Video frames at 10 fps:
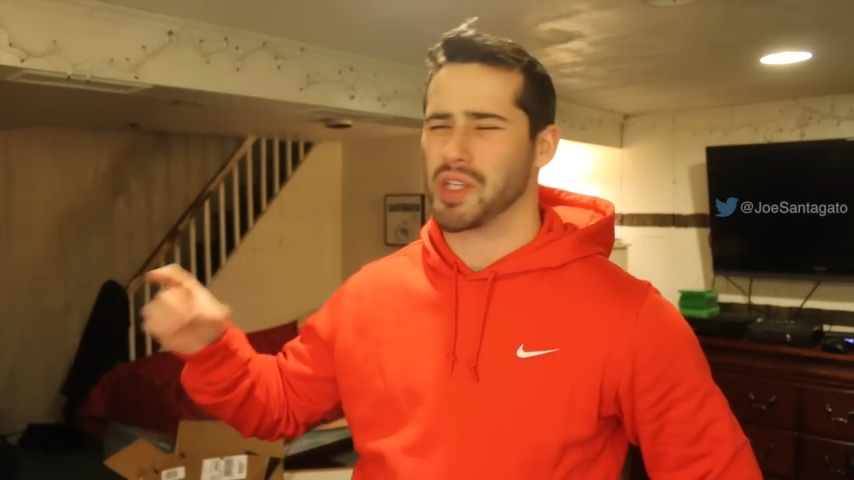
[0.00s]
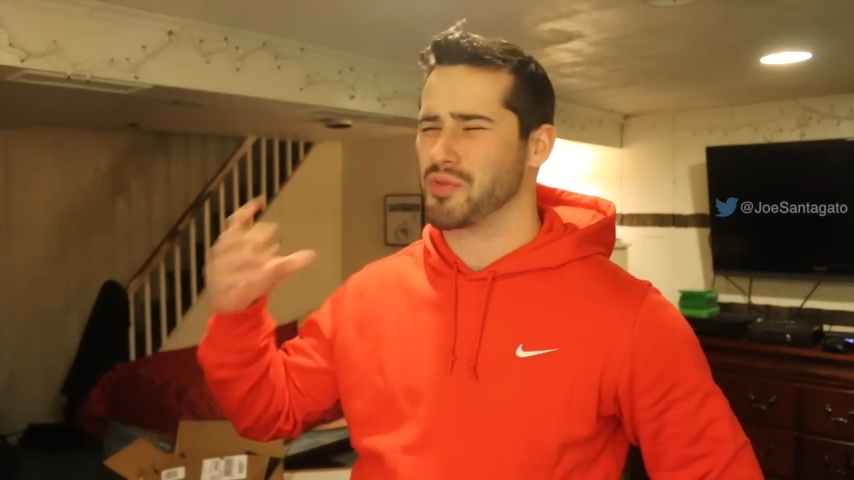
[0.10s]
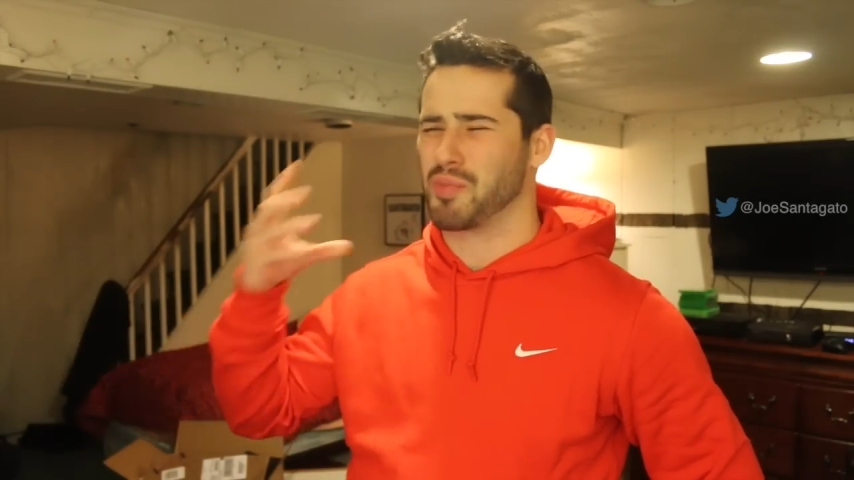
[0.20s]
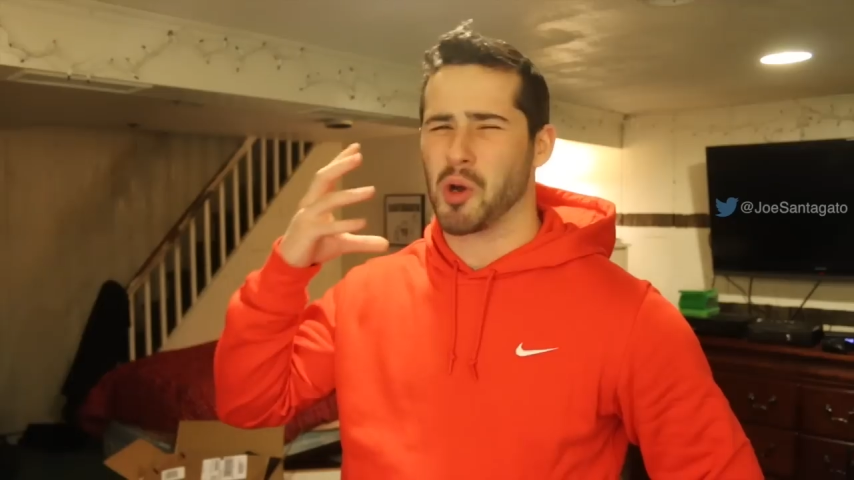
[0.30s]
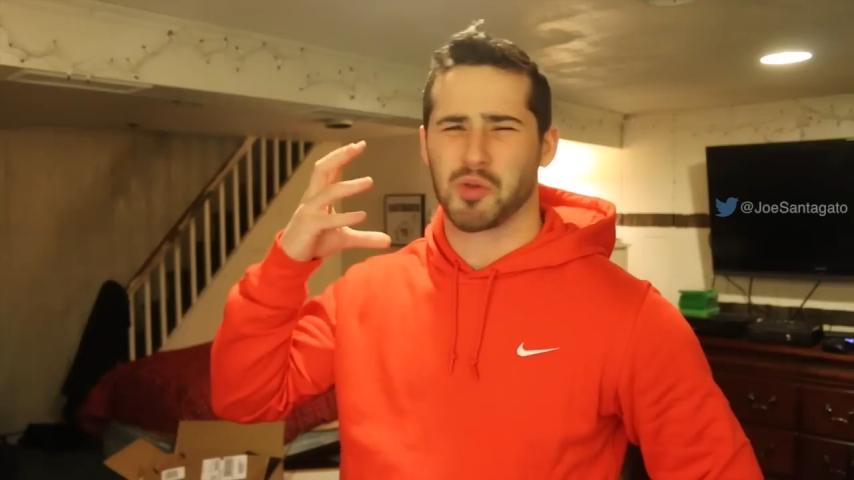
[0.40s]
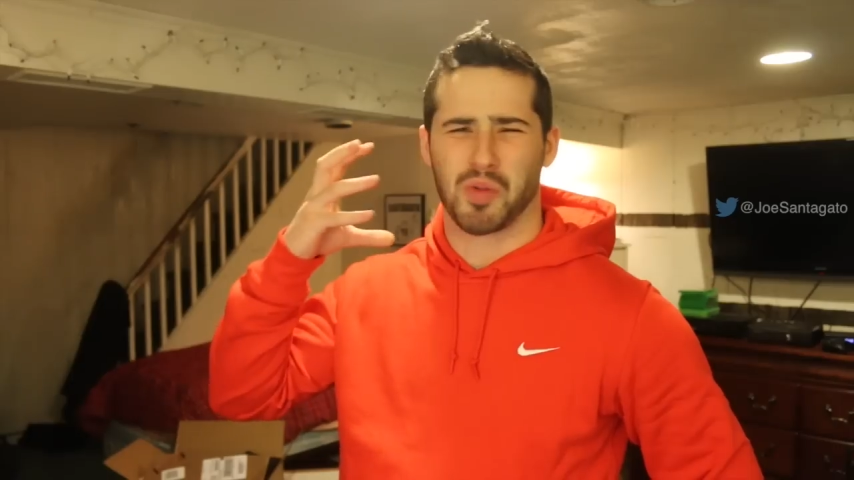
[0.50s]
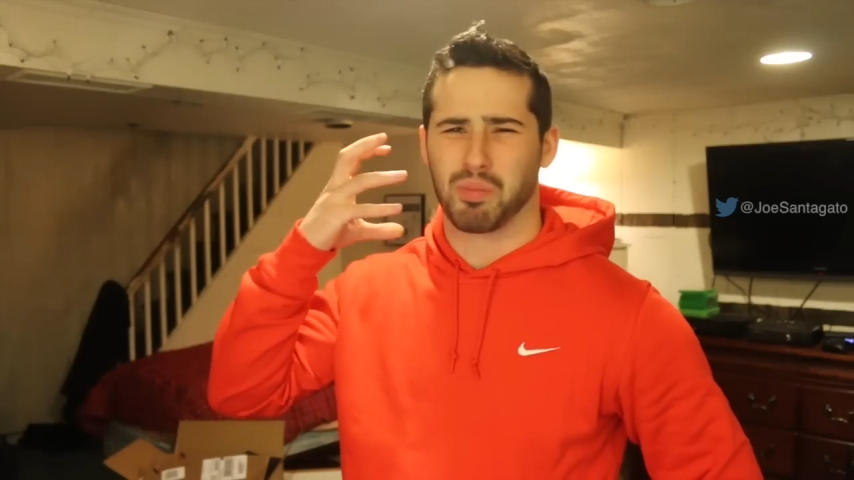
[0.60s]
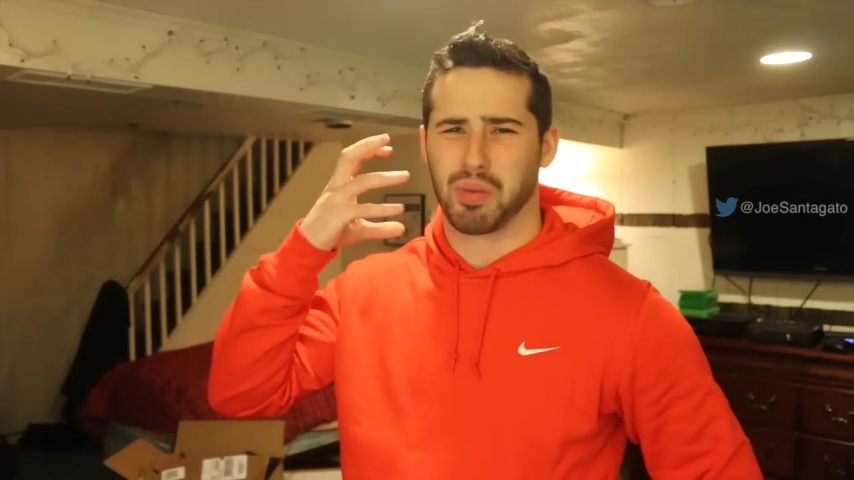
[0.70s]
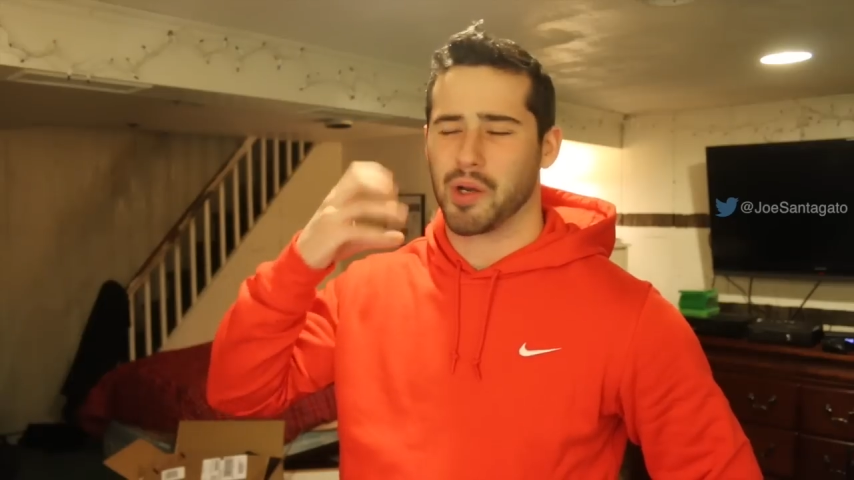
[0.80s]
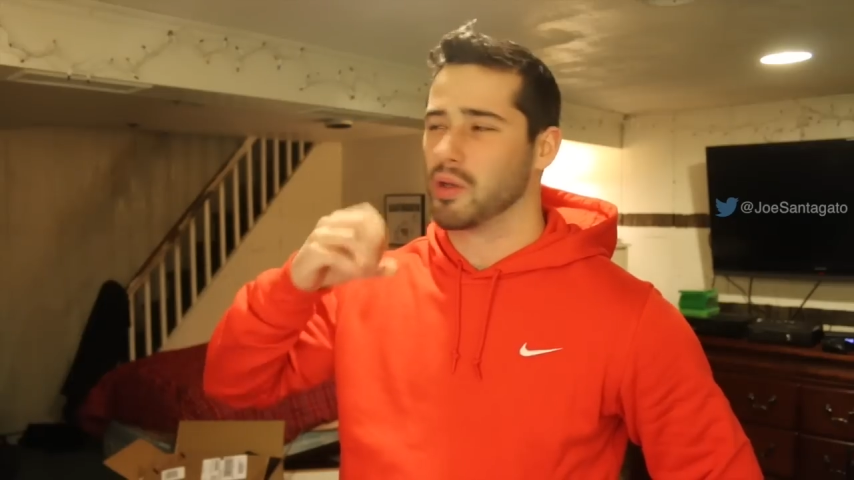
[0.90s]
His bones were
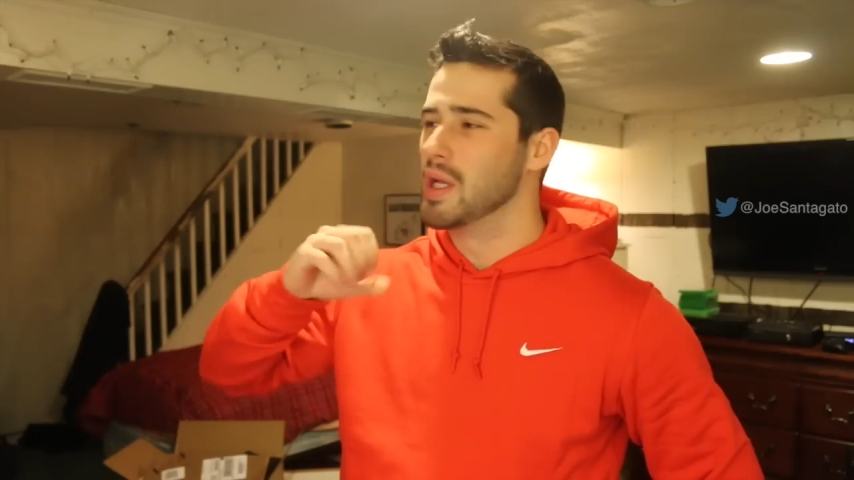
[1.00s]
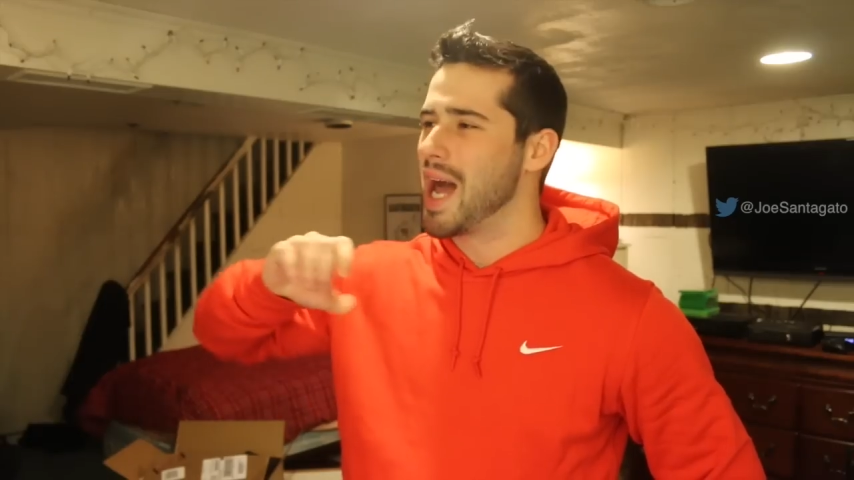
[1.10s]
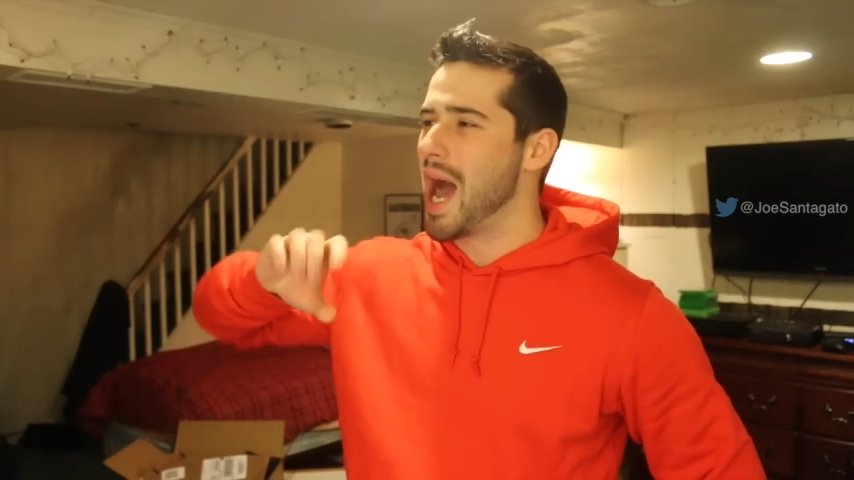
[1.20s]
brittle.